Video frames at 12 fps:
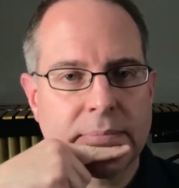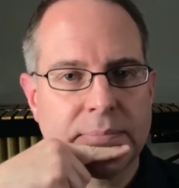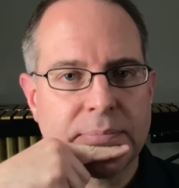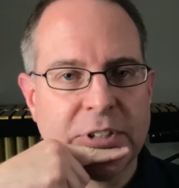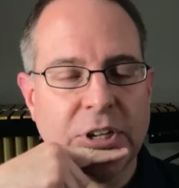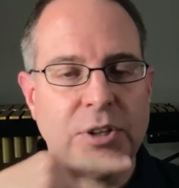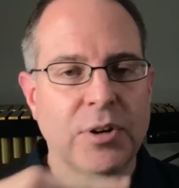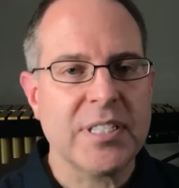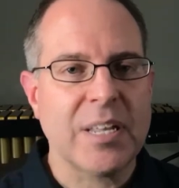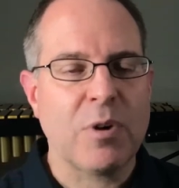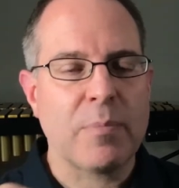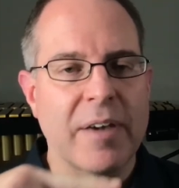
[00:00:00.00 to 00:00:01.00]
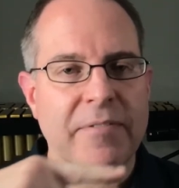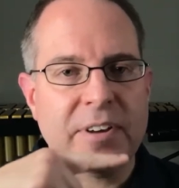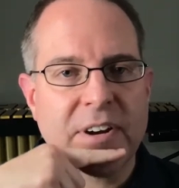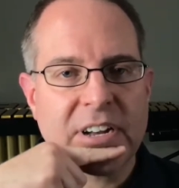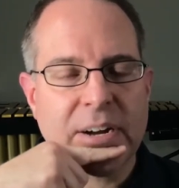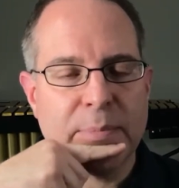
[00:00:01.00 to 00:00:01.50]
You'll notice that when my finger
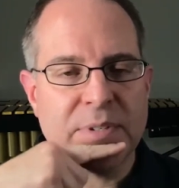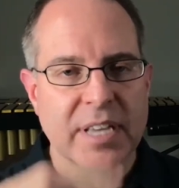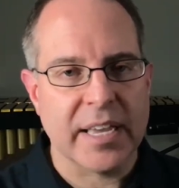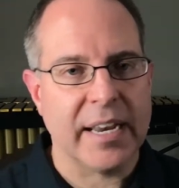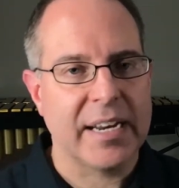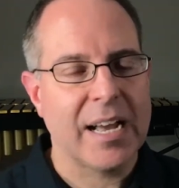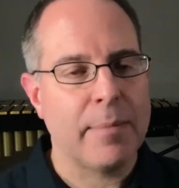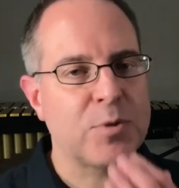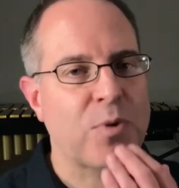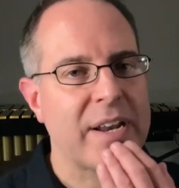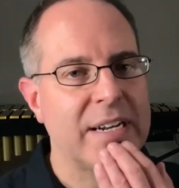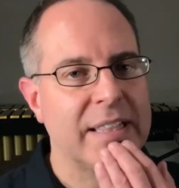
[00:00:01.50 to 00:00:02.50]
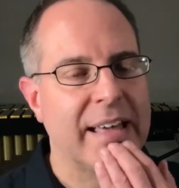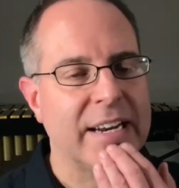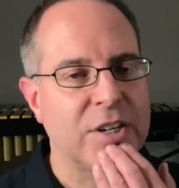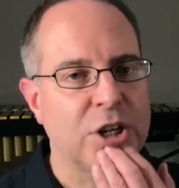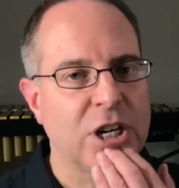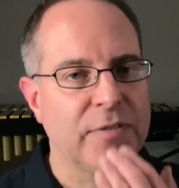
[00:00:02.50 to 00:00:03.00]
comes in, it comes right into that
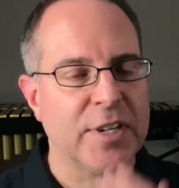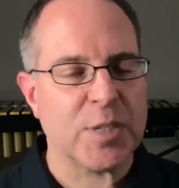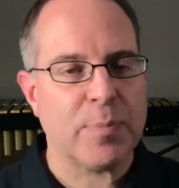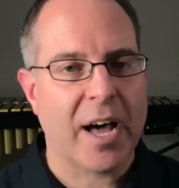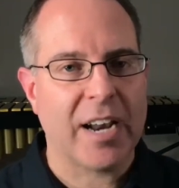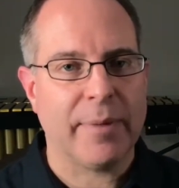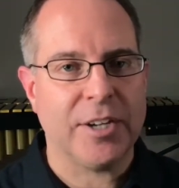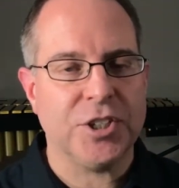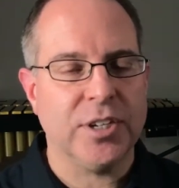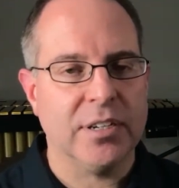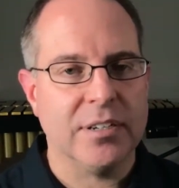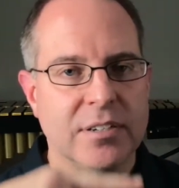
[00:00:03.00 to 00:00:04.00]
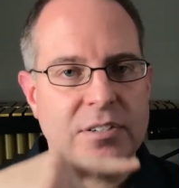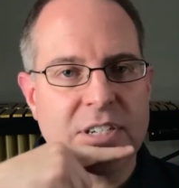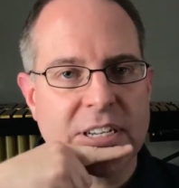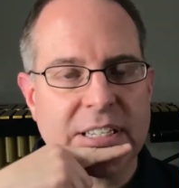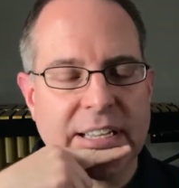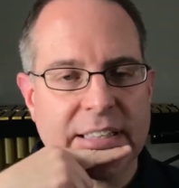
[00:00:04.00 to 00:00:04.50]
curvy spot on my chin,
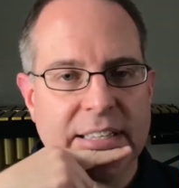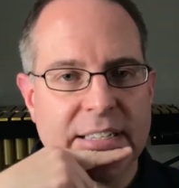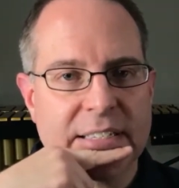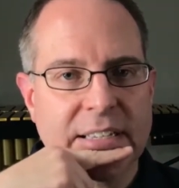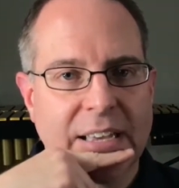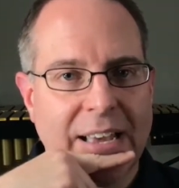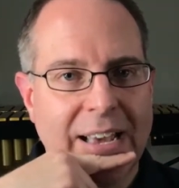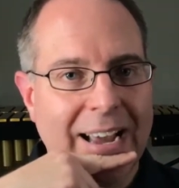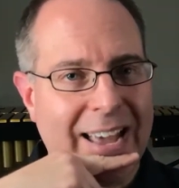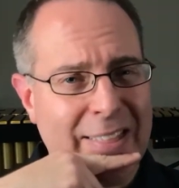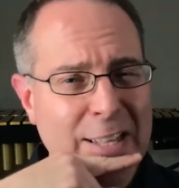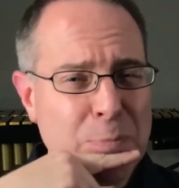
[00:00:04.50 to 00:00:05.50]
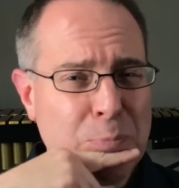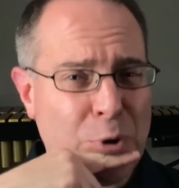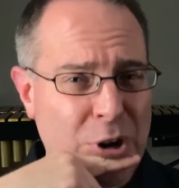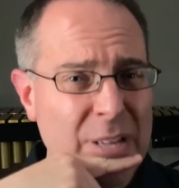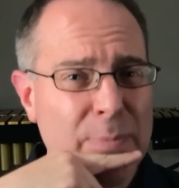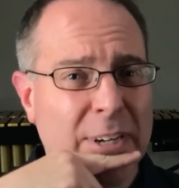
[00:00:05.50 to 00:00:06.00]
just like this. And that's
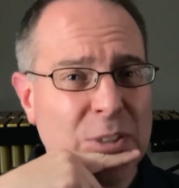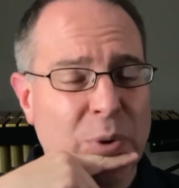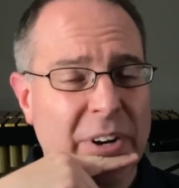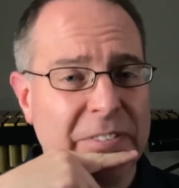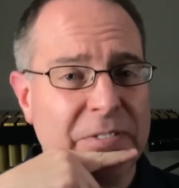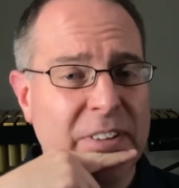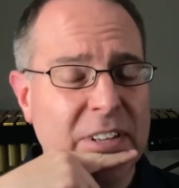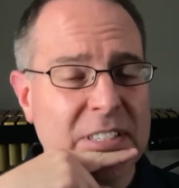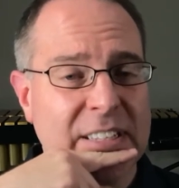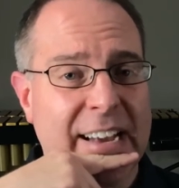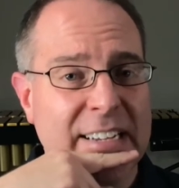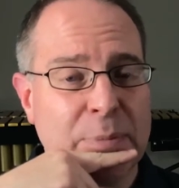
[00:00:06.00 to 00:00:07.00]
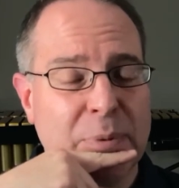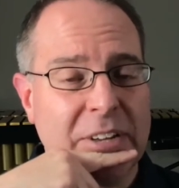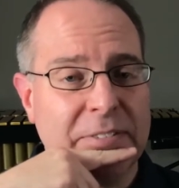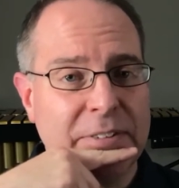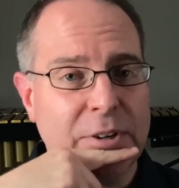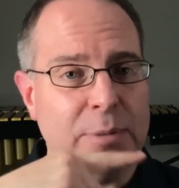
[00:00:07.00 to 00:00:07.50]
pretty much what it feels like to play
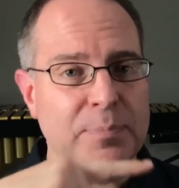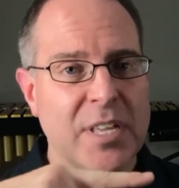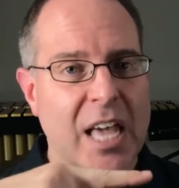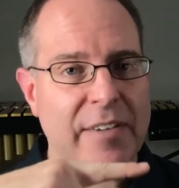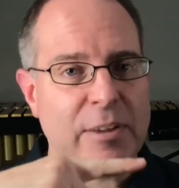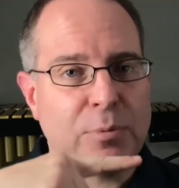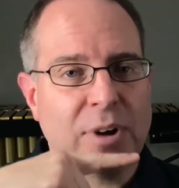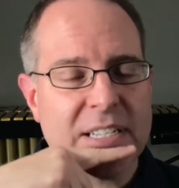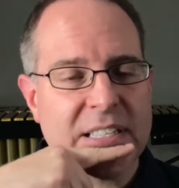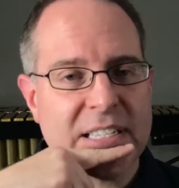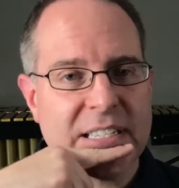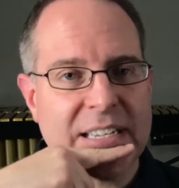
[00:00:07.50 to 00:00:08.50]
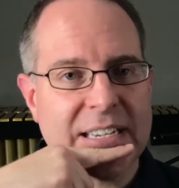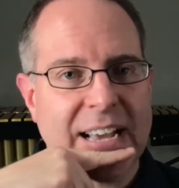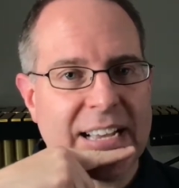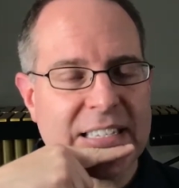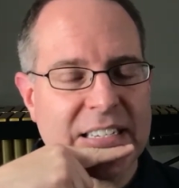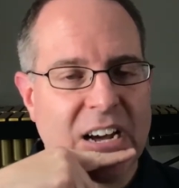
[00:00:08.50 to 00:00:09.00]
flute. If you press this in
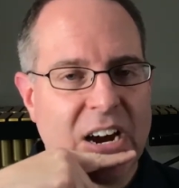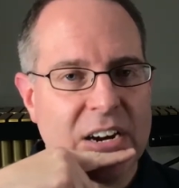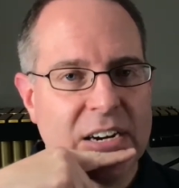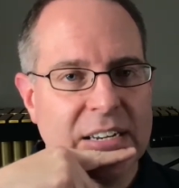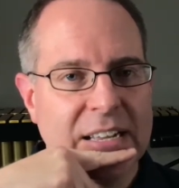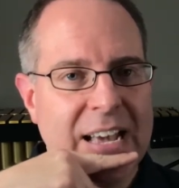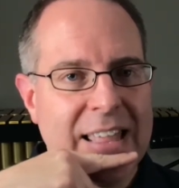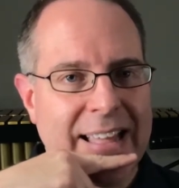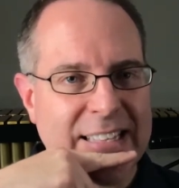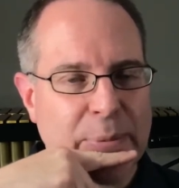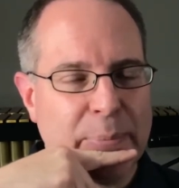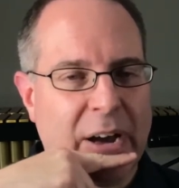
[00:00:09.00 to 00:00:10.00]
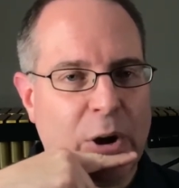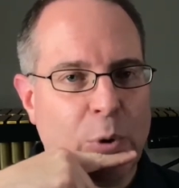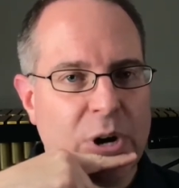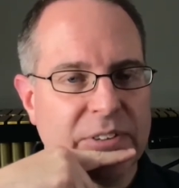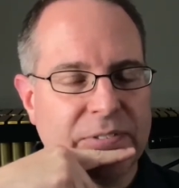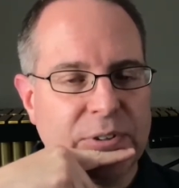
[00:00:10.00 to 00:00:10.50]
nice and hard, that's about where
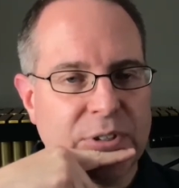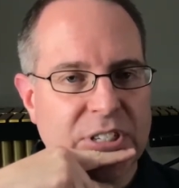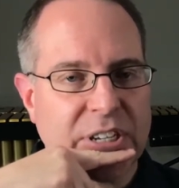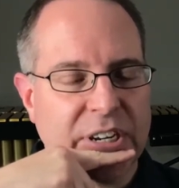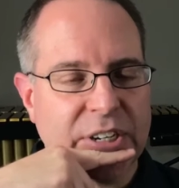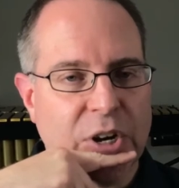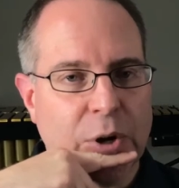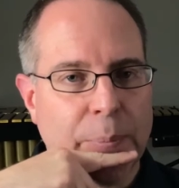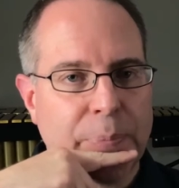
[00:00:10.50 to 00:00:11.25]
the flute's going to go.